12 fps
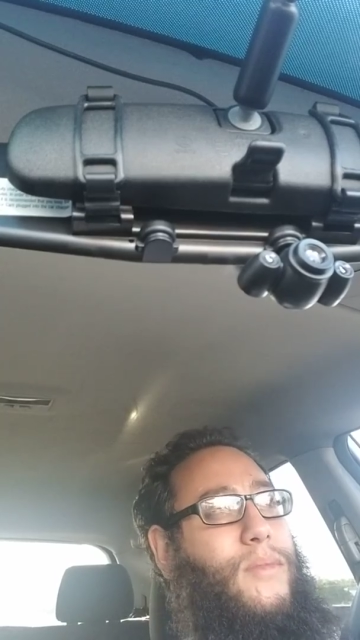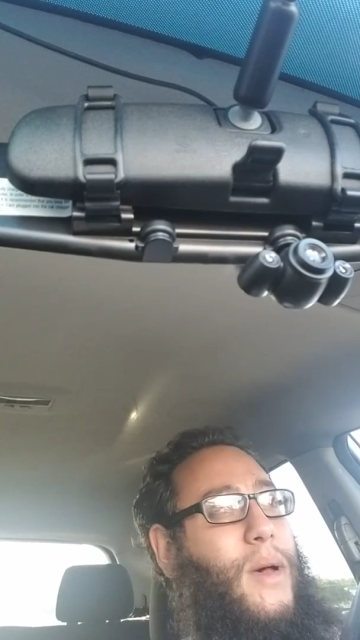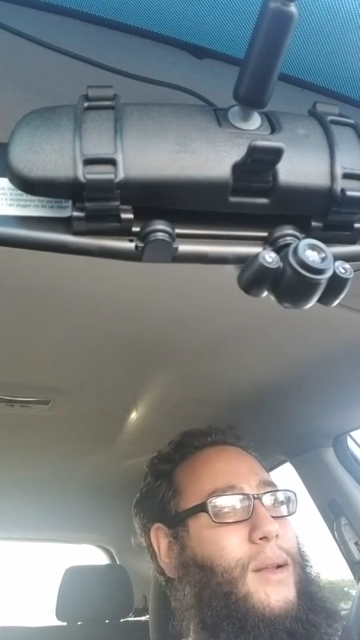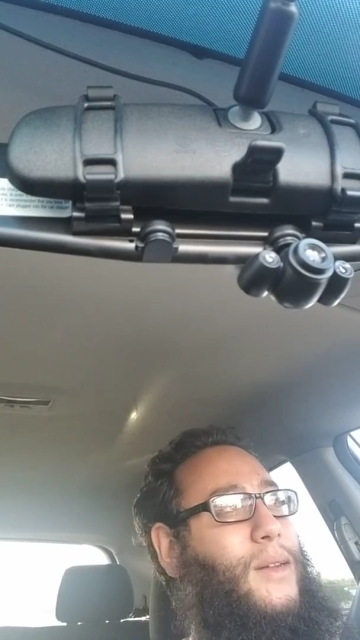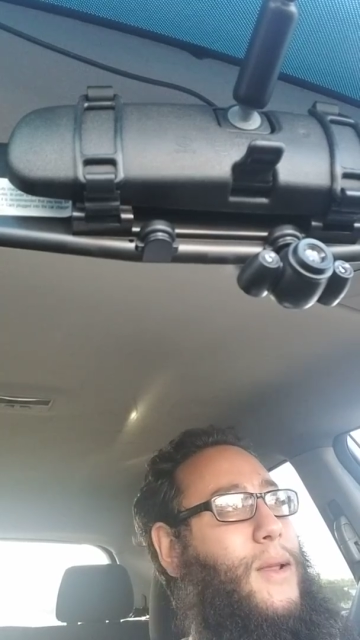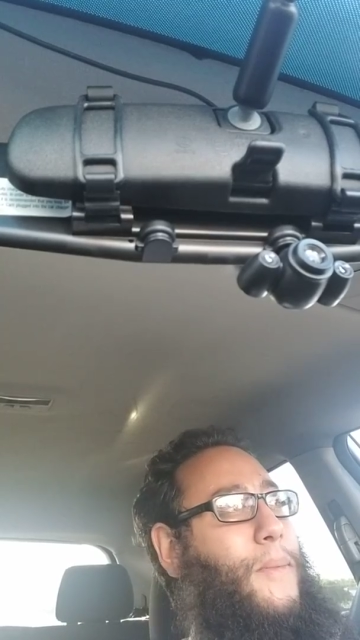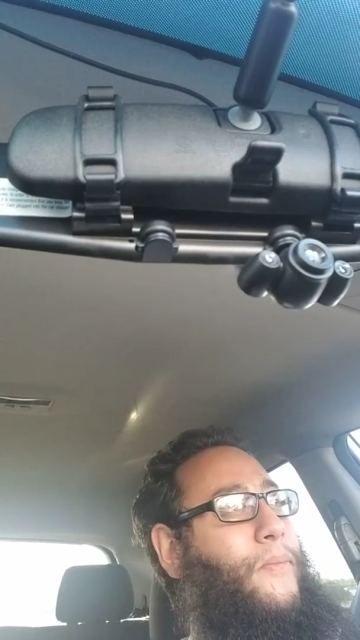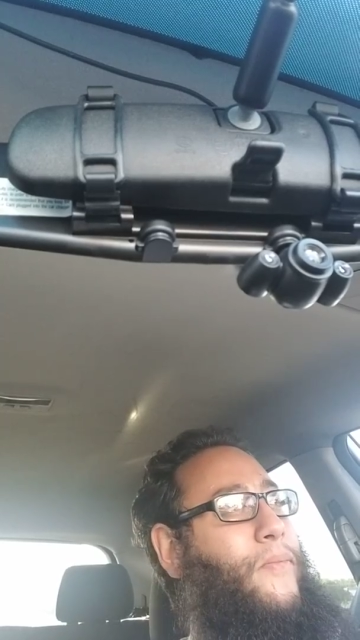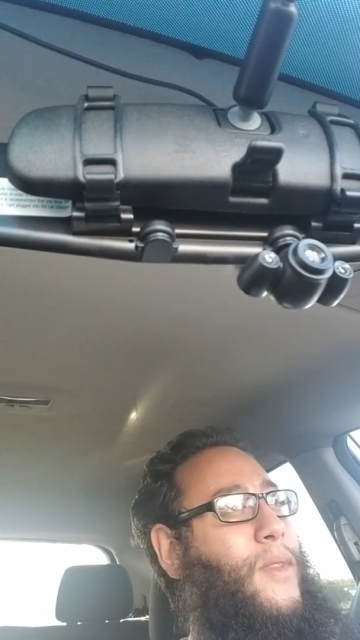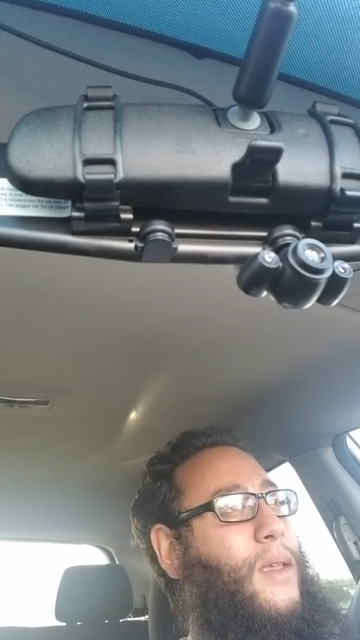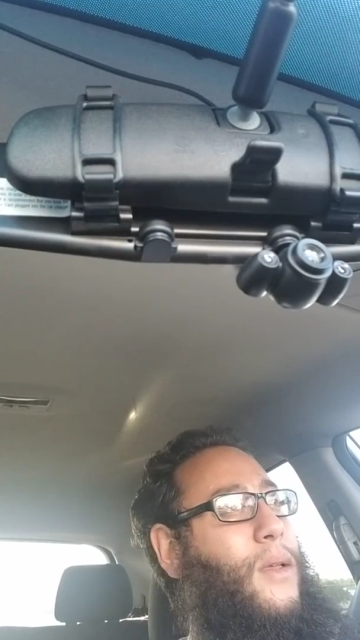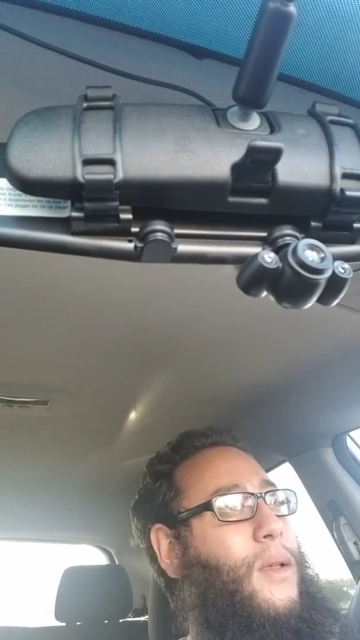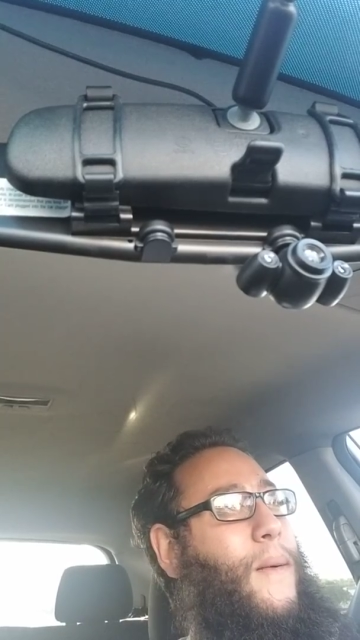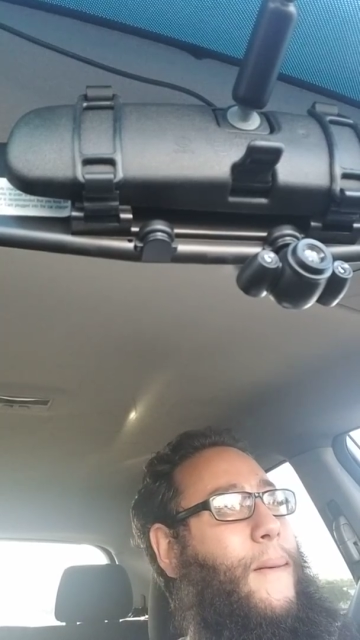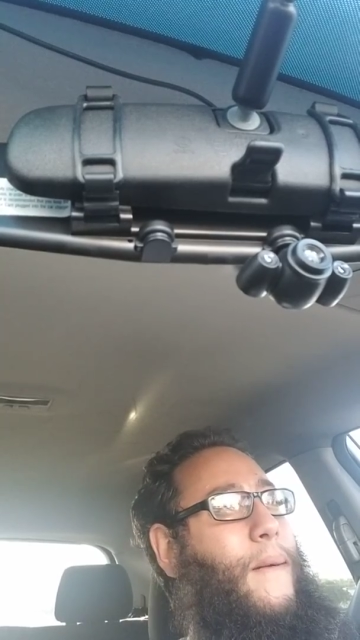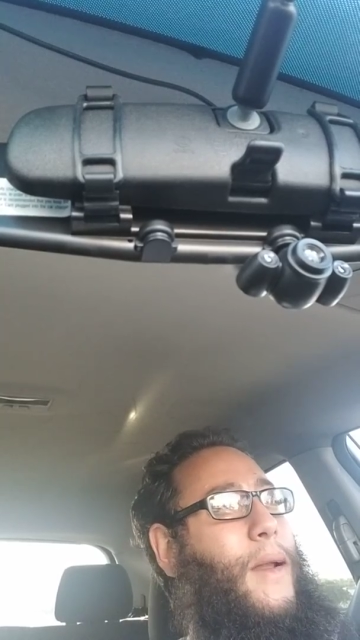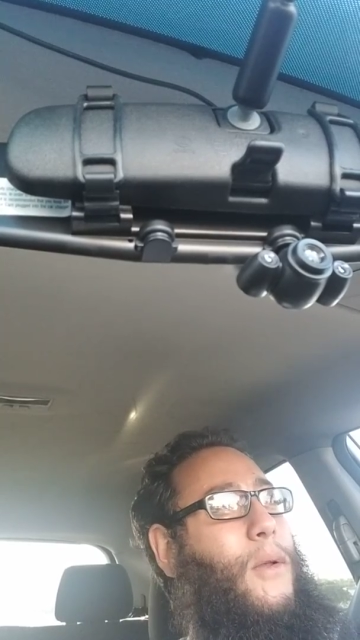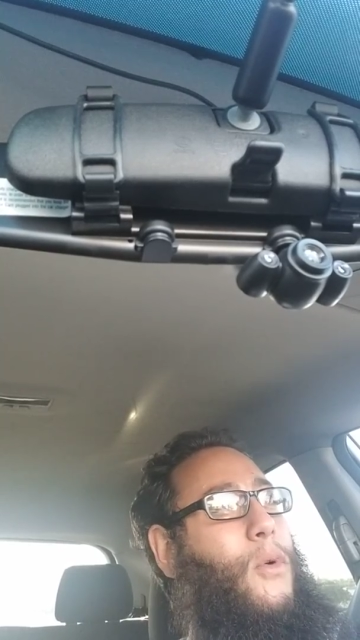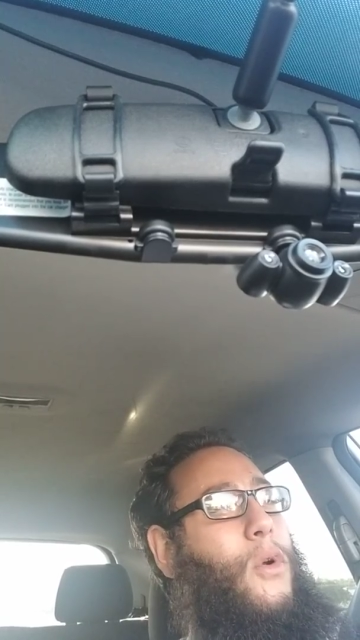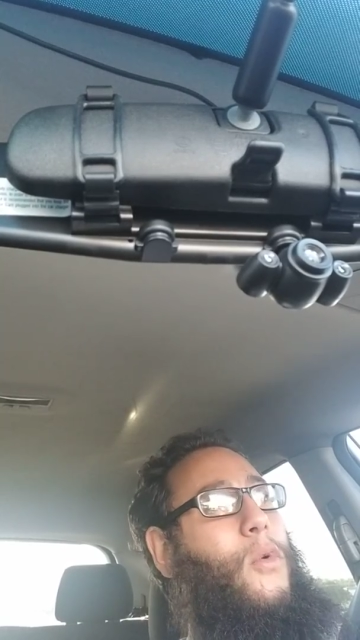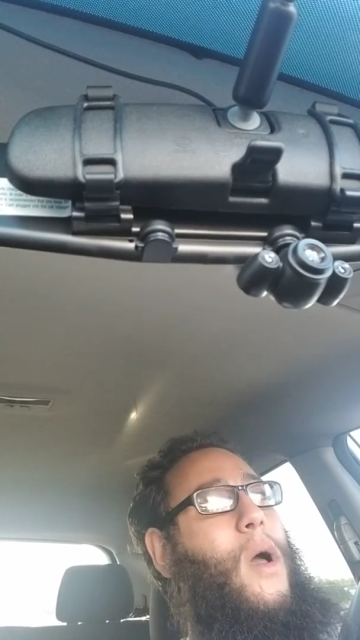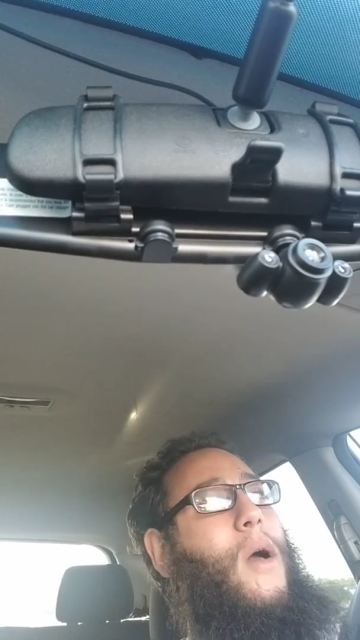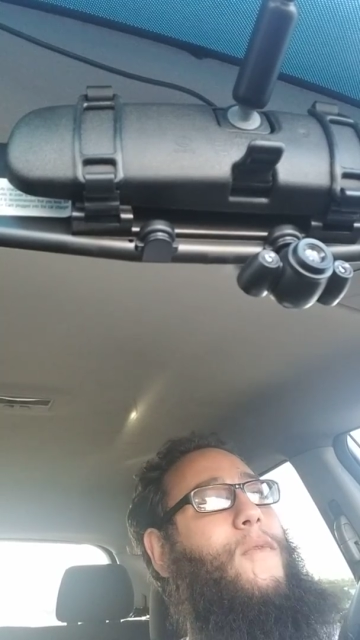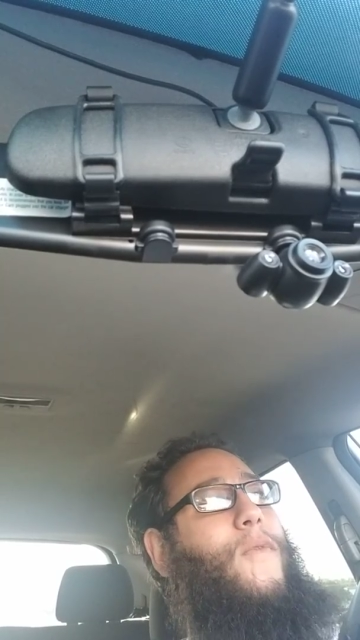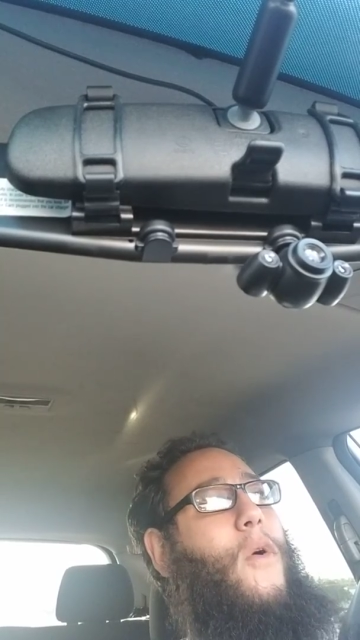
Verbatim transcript: about them? All right, or why don't